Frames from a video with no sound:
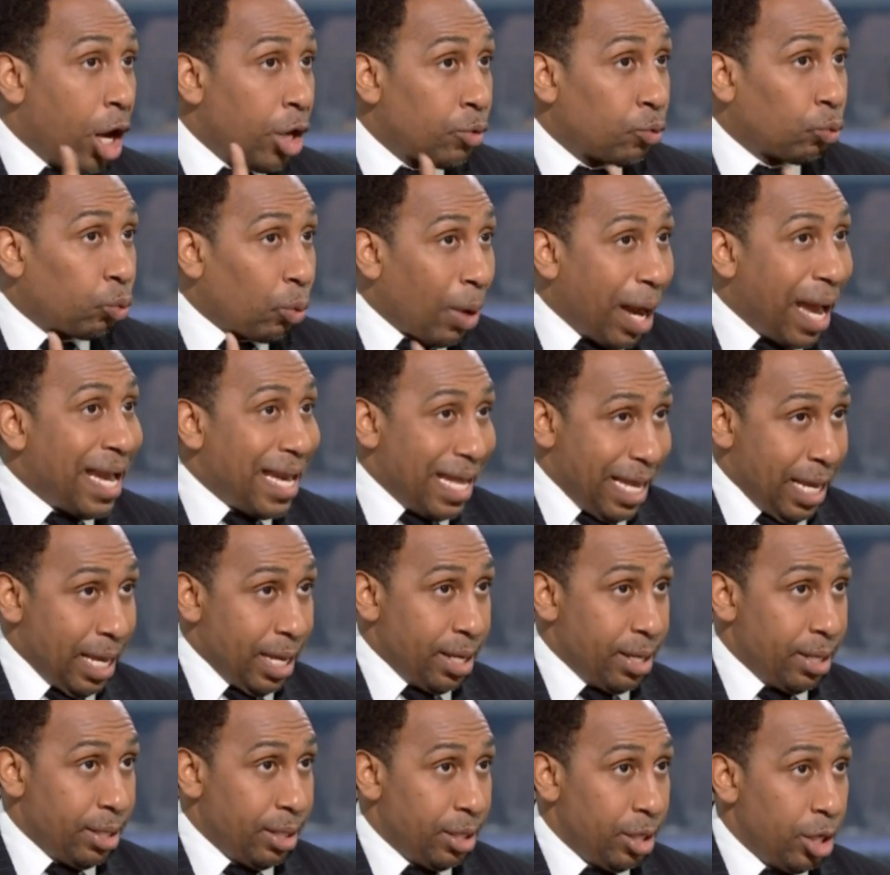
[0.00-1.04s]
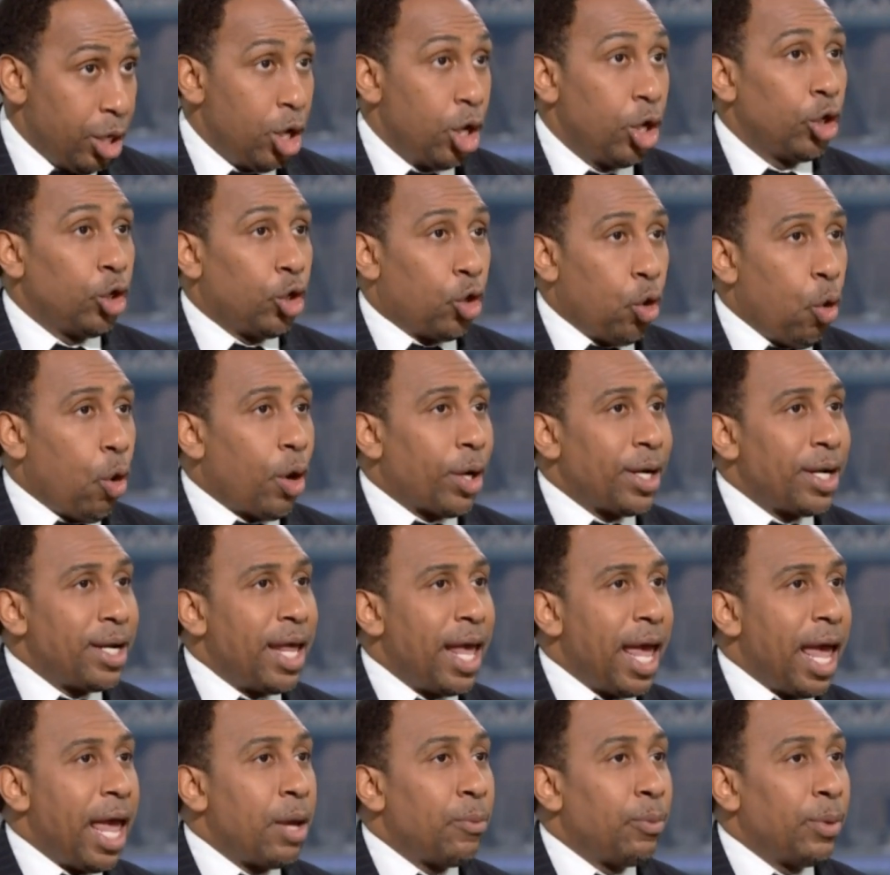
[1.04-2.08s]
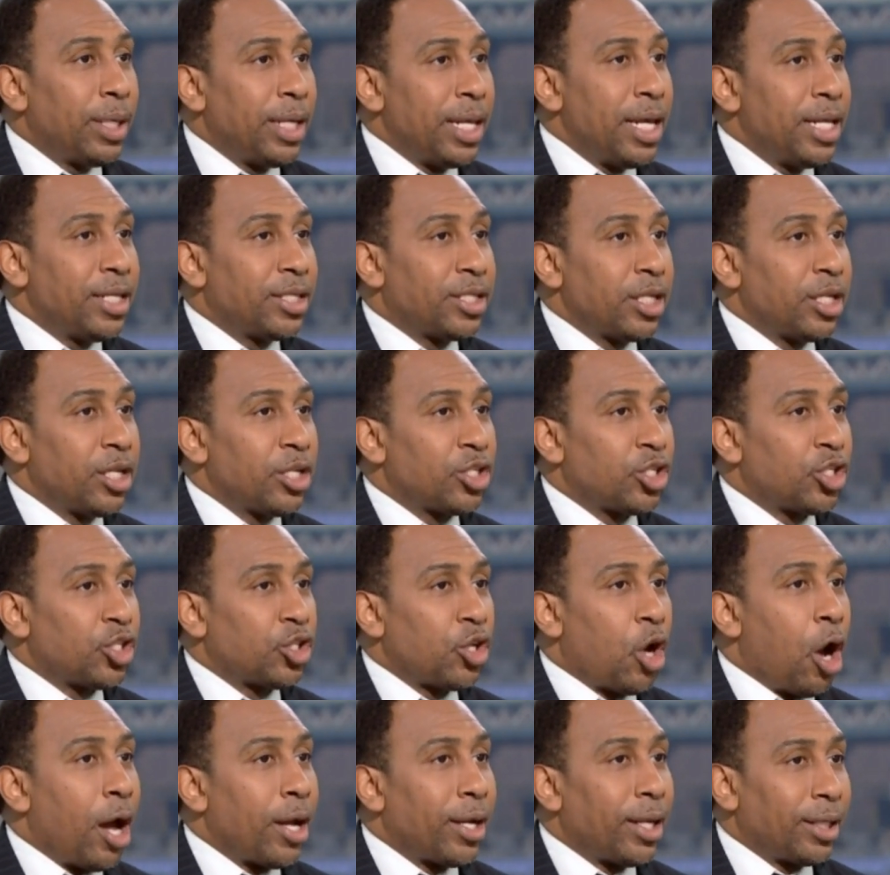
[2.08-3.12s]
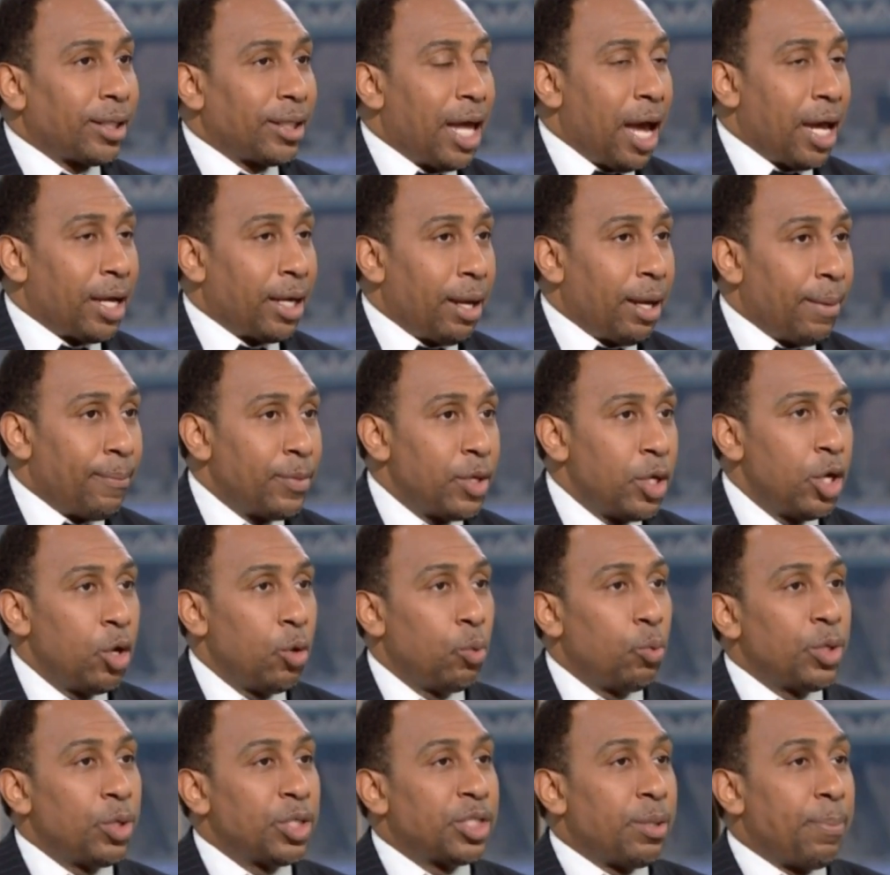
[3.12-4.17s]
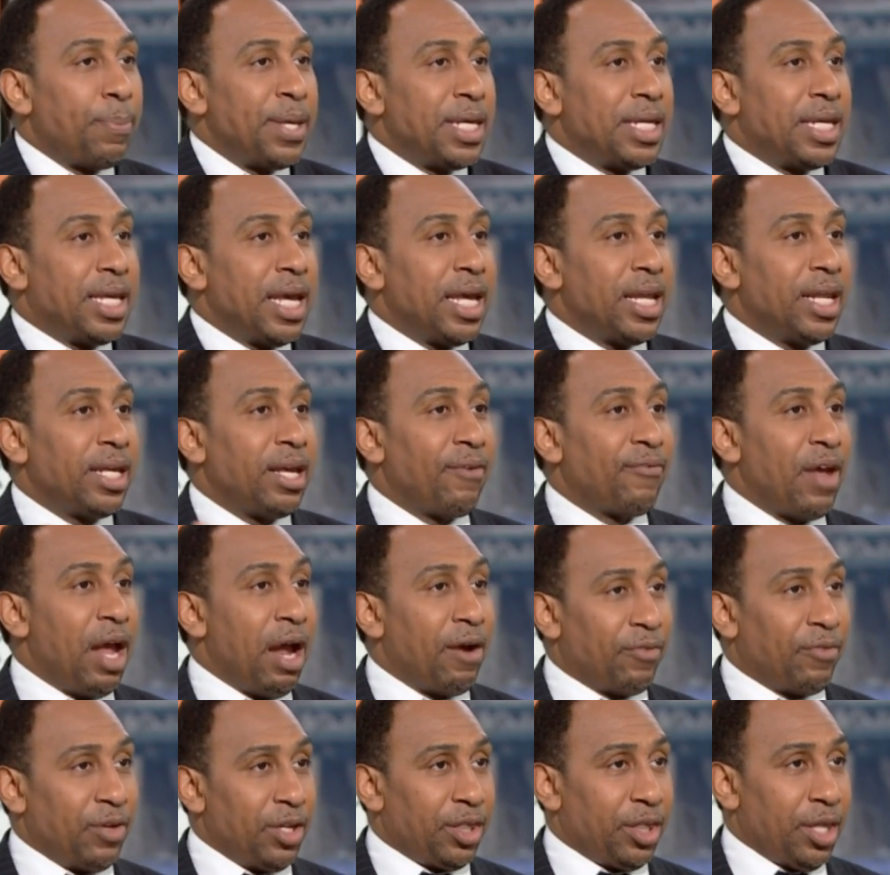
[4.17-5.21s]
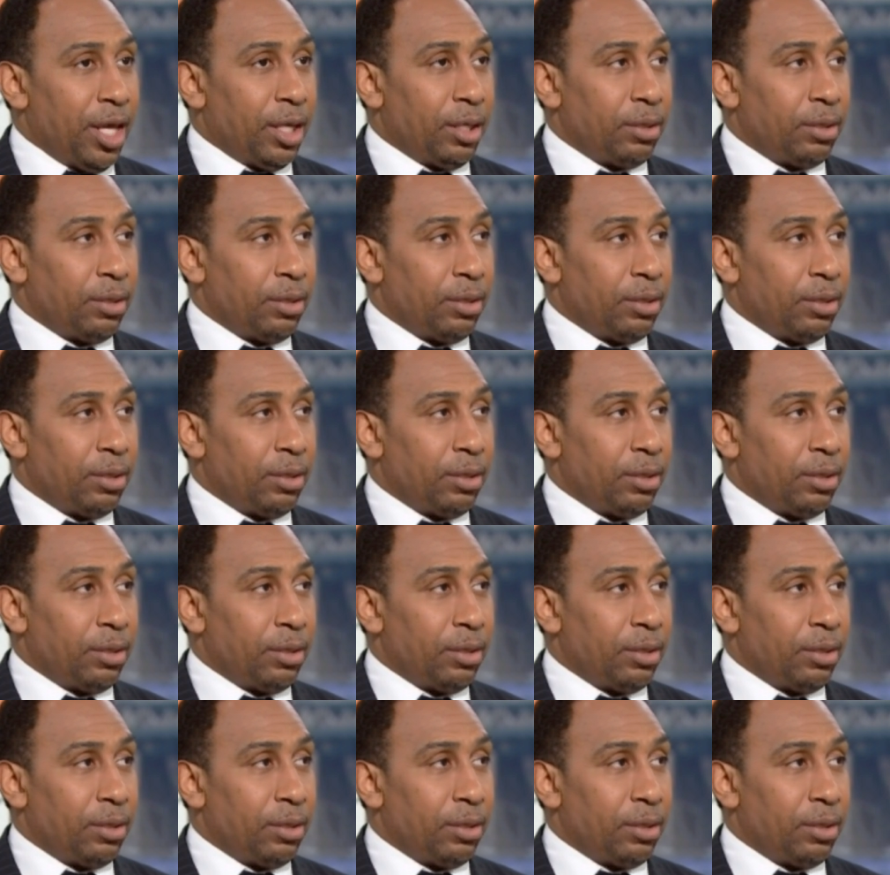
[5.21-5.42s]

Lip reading: unready Gordon Hayward into the starting lineup was the beginning of everything.